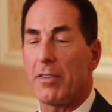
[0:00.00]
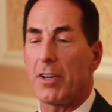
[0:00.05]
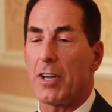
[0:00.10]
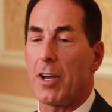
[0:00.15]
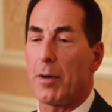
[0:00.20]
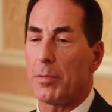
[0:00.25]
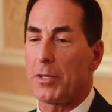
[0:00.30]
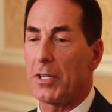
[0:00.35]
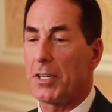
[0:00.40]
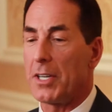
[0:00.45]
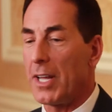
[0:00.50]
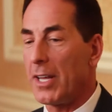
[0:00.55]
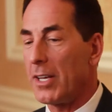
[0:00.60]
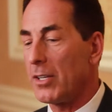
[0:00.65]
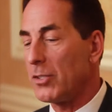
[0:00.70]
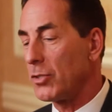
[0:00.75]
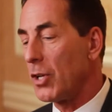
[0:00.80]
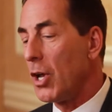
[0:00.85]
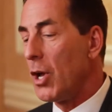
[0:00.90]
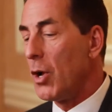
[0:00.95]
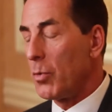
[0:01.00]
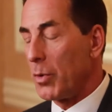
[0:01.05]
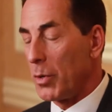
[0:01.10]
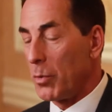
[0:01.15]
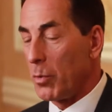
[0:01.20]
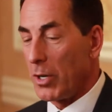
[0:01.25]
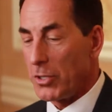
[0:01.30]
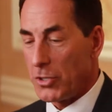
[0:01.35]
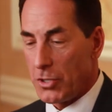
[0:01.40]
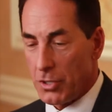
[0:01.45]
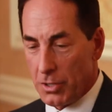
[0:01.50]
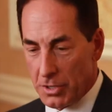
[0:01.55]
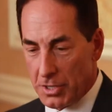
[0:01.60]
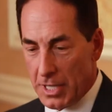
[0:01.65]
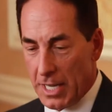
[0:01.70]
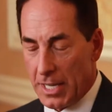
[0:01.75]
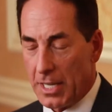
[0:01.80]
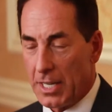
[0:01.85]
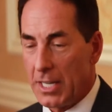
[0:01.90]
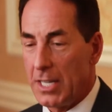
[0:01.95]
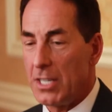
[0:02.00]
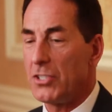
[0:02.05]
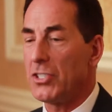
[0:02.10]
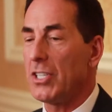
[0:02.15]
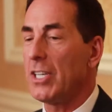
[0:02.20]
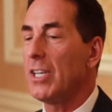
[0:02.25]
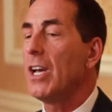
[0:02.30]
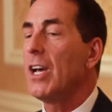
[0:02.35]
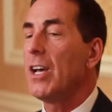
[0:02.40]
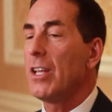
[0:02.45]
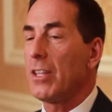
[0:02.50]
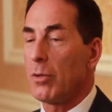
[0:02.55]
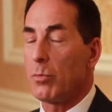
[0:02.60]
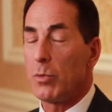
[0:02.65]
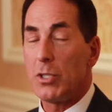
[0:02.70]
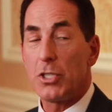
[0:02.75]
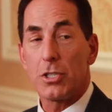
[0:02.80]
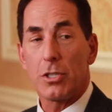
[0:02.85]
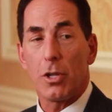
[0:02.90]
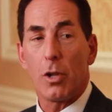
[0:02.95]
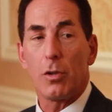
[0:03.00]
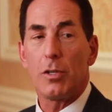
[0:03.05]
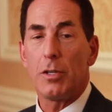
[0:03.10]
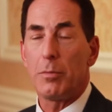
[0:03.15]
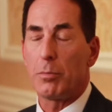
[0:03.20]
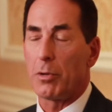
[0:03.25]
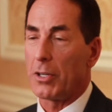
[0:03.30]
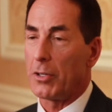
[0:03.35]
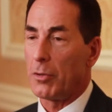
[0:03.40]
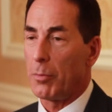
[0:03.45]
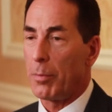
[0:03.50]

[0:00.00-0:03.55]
have a couple of days, we want you to take it easy, then we slowly bring